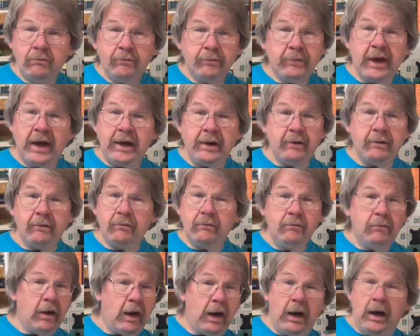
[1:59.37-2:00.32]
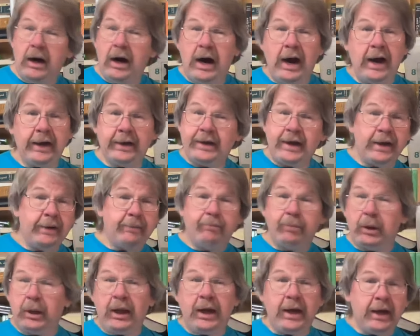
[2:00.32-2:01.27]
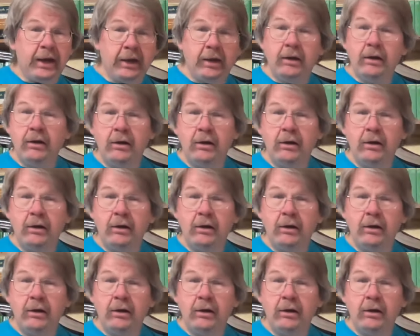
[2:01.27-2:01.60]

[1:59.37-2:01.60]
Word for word: that I can play